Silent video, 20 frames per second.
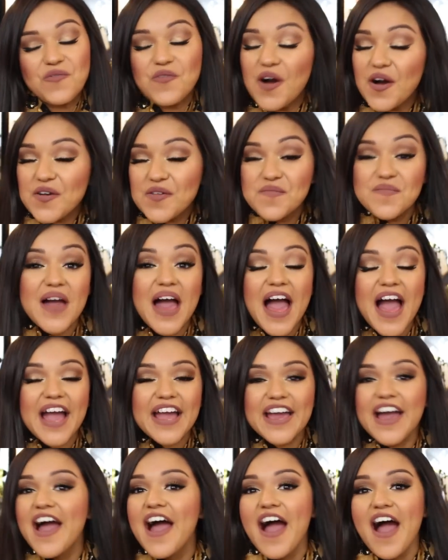Welcome
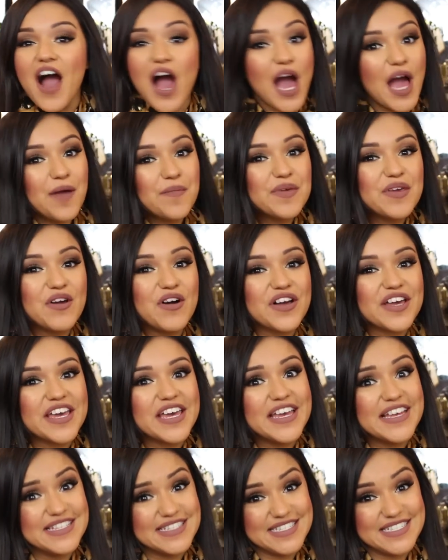back. I'm Bianca,
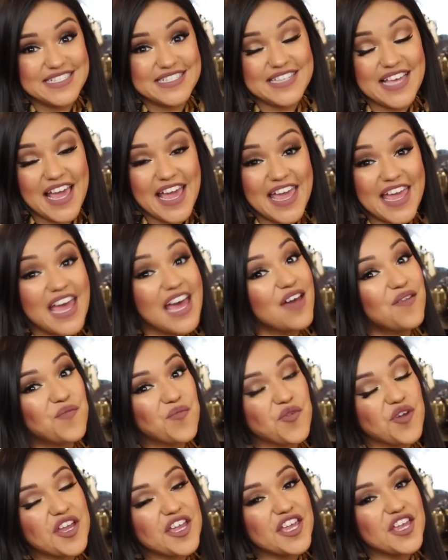and today
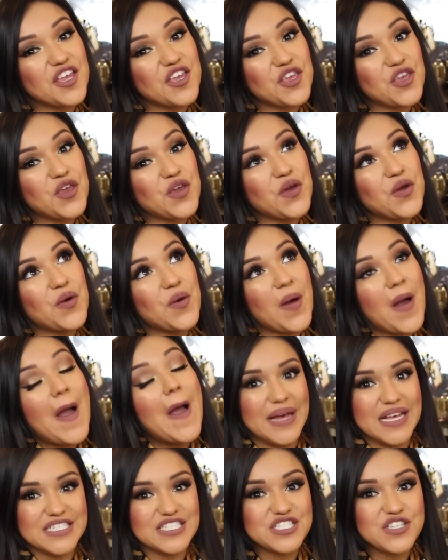I'm bringing you
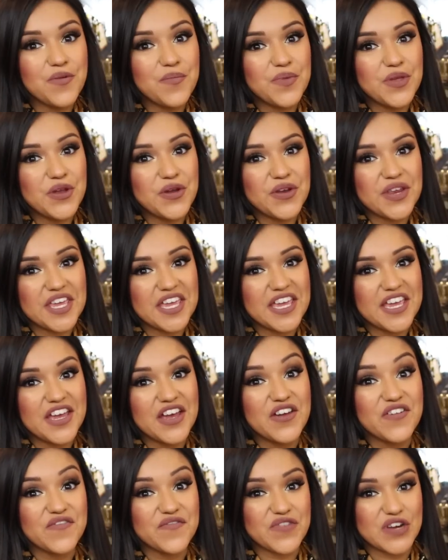Best of
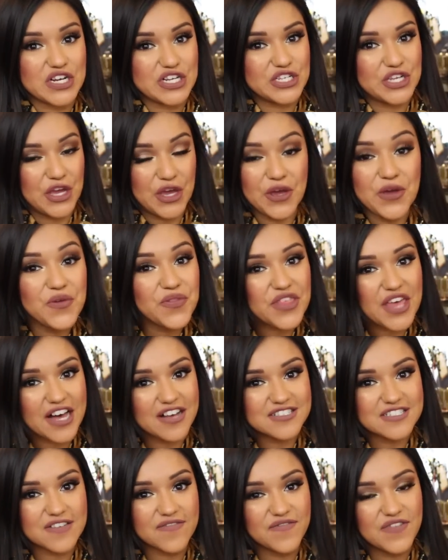Beauty for
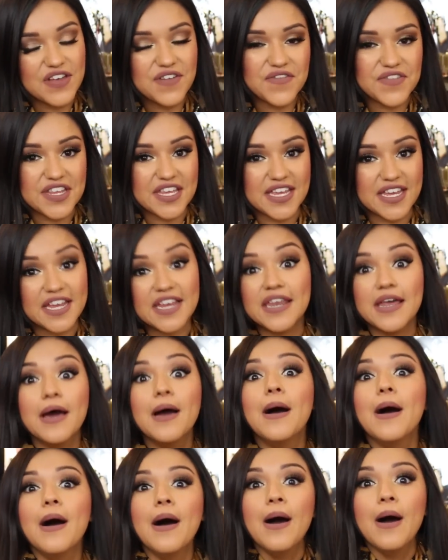2015.
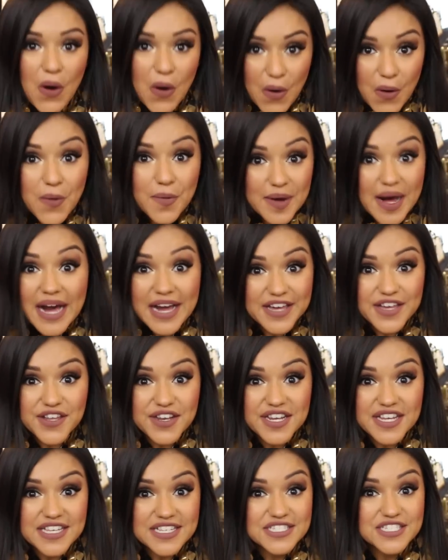Oh my
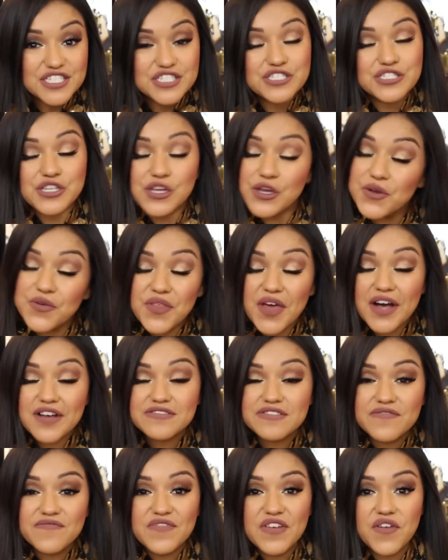goodness.
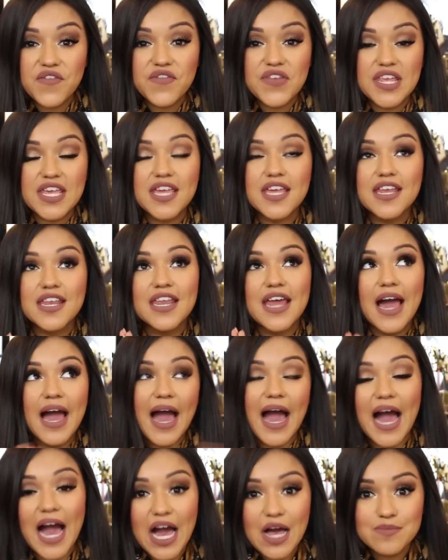2015
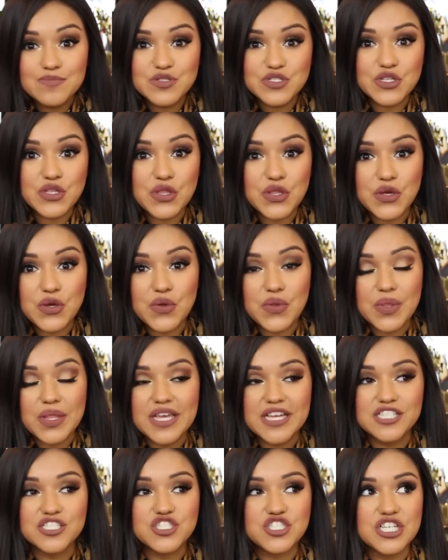
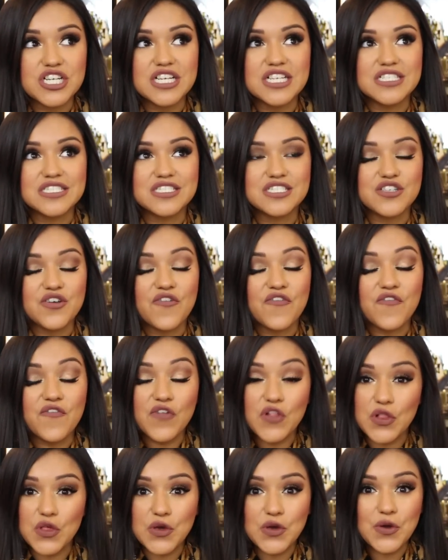absolutely just
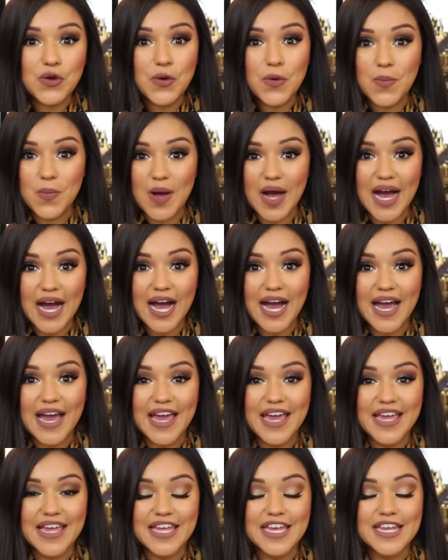flew
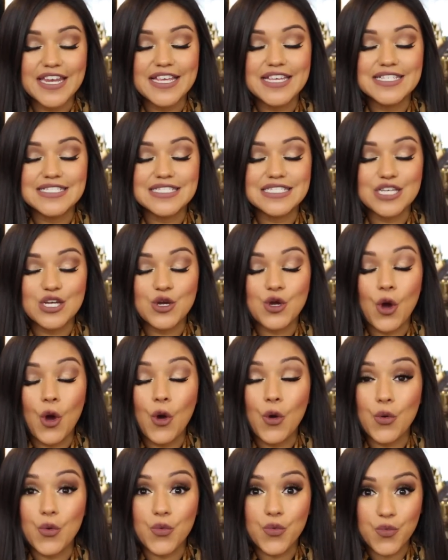by. It is
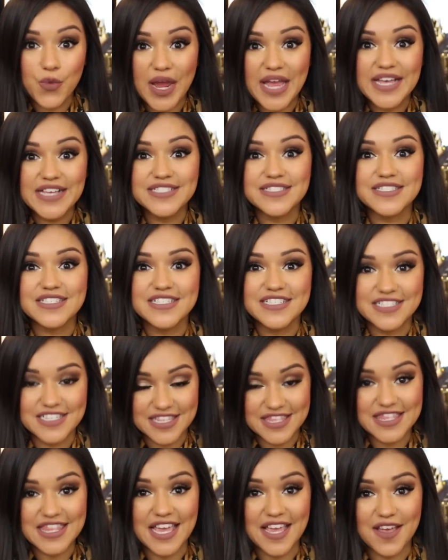crazy
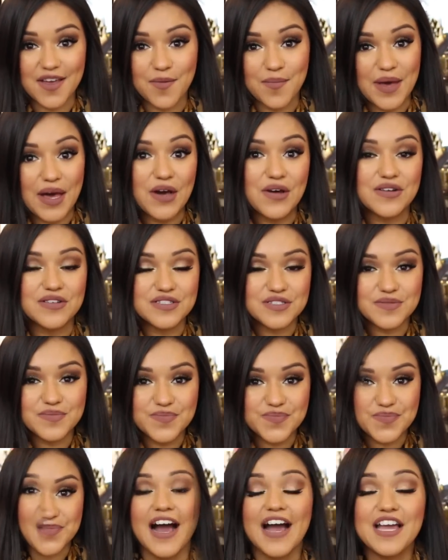to think about.
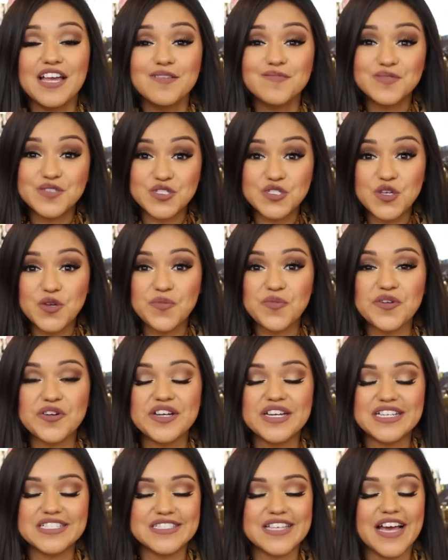I am super
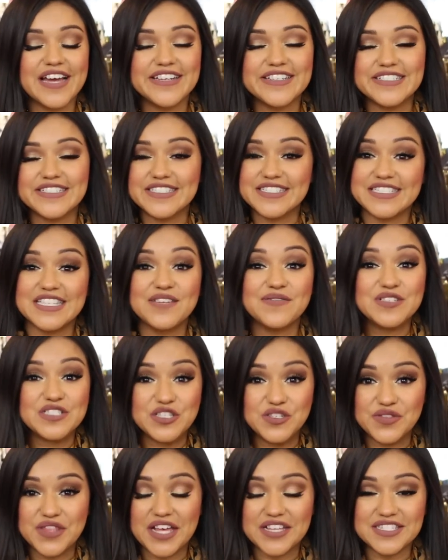excited to see what
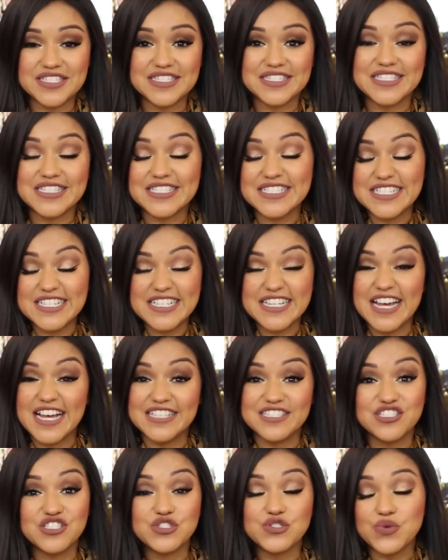2016
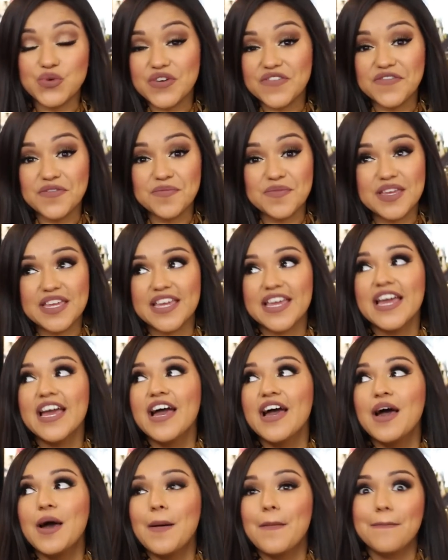has in store for me.
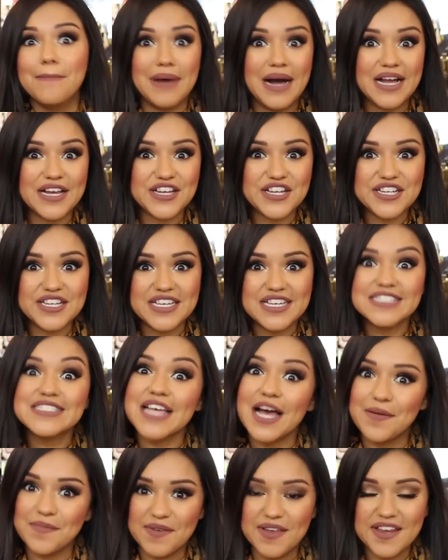My goodness,
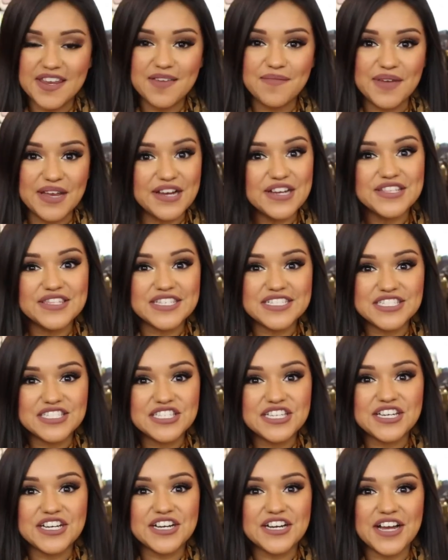I'm getting married this
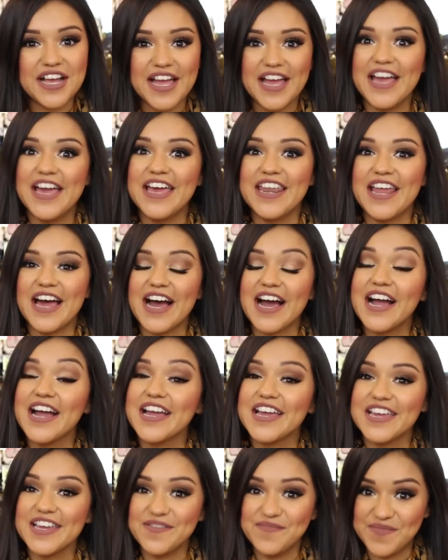year, and
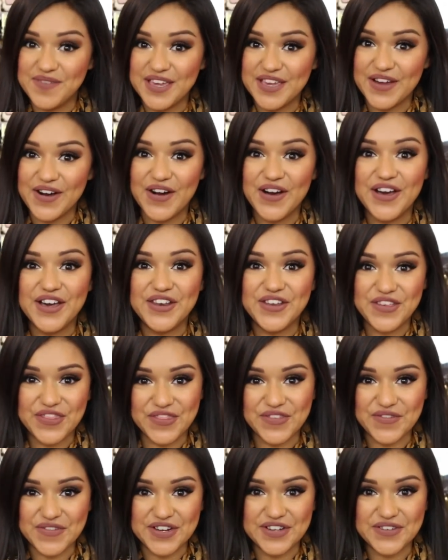I am beyond
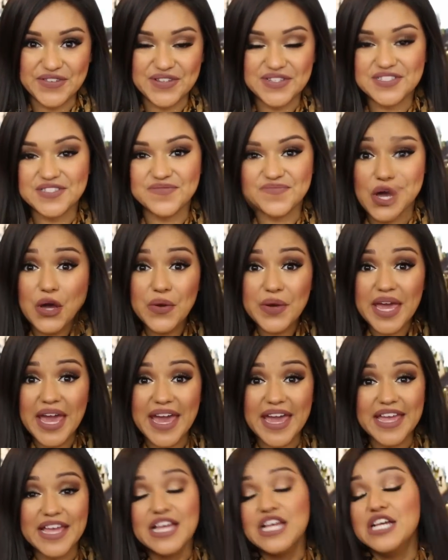thrilled.
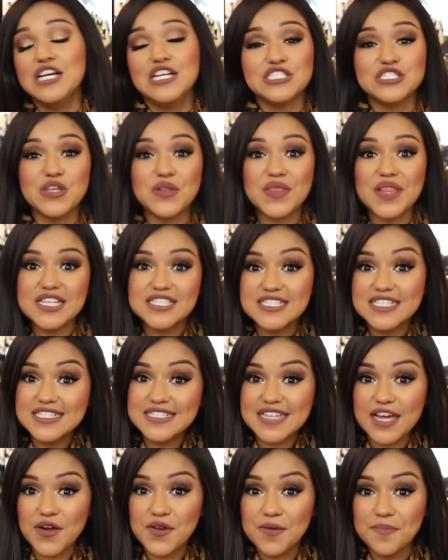Okay, so let's
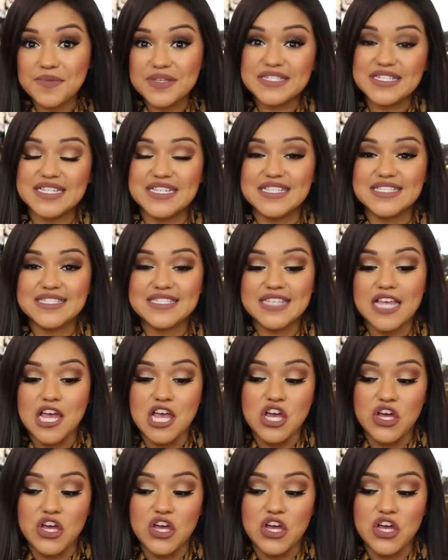get down to business.